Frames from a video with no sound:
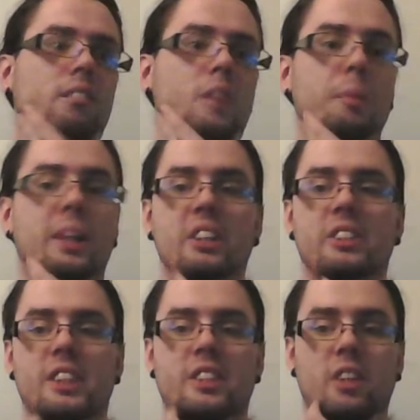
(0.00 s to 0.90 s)
because
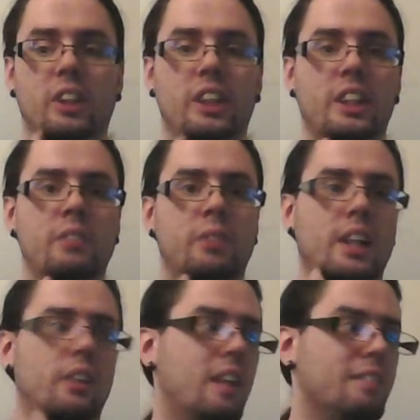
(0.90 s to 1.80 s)
that's the only gun where I
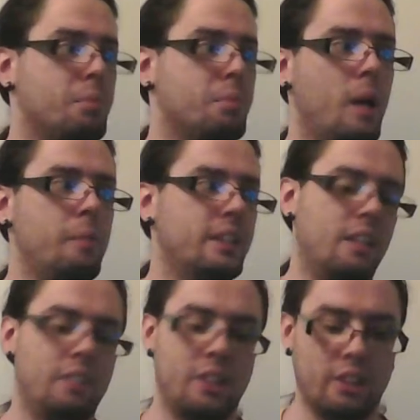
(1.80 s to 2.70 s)
don't have to prime it to
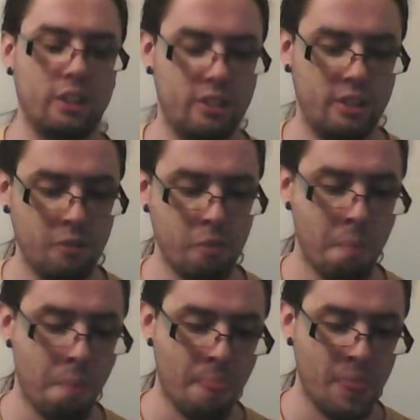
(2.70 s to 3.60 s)
have the darts in.
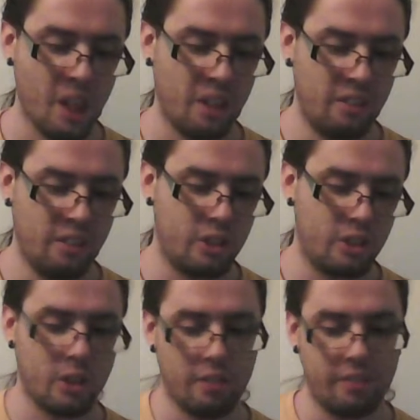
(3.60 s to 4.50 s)

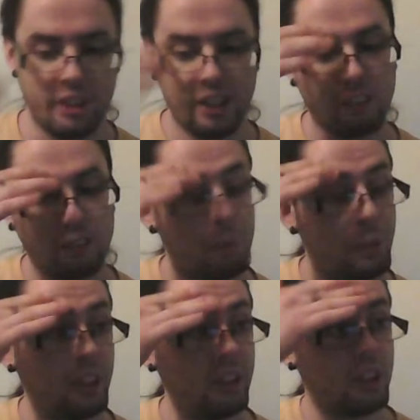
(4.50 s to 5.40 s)
So I figured that one would be
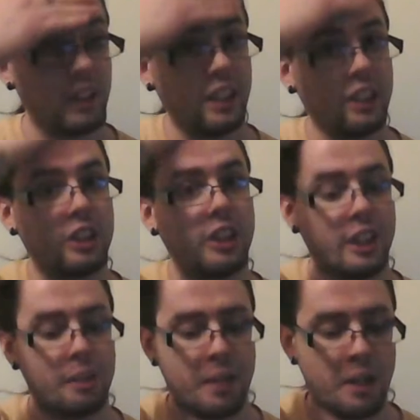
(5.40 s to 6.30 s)
good to try and straighten
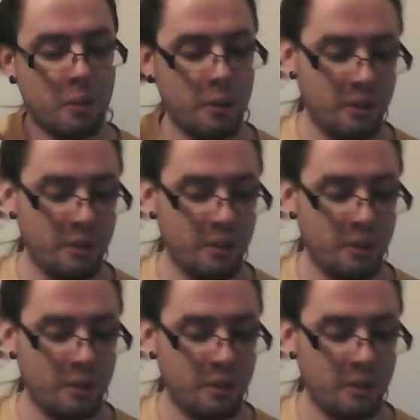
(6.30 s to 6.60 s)
them out.